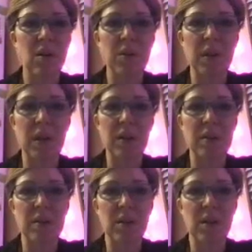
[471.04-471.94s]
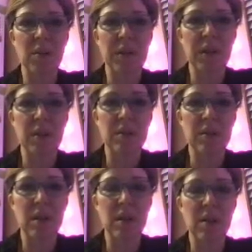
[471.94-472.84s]
Okay, so here we are
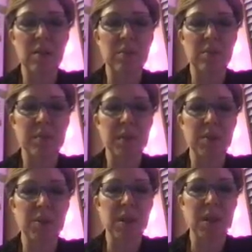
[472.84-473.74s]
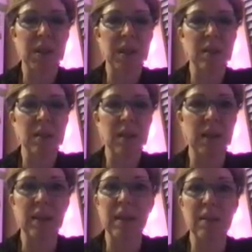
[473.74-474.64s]
in Djenne,
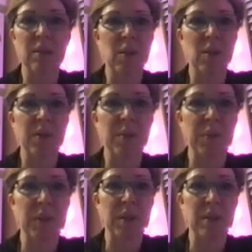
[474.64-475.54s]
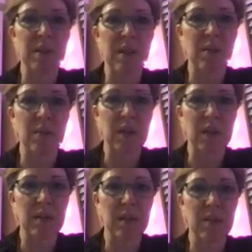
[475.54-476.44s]
and I don't know if I'm pronouncing that
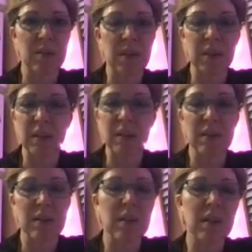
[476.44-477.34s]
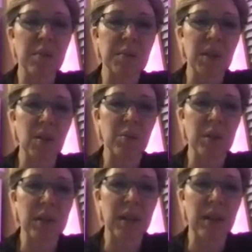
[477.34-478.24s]
right. I'm
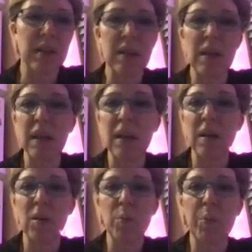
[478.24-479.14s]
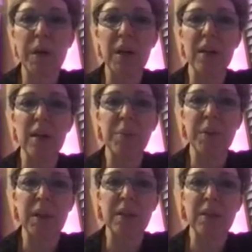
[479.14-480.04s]
terrible at that, but I'm
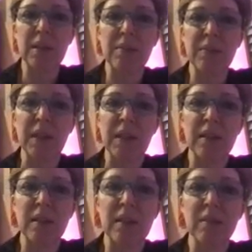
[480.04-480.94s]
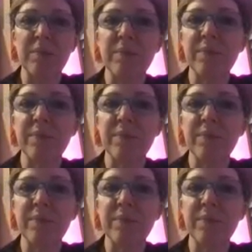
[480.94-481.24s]
pronouncing it phonetically.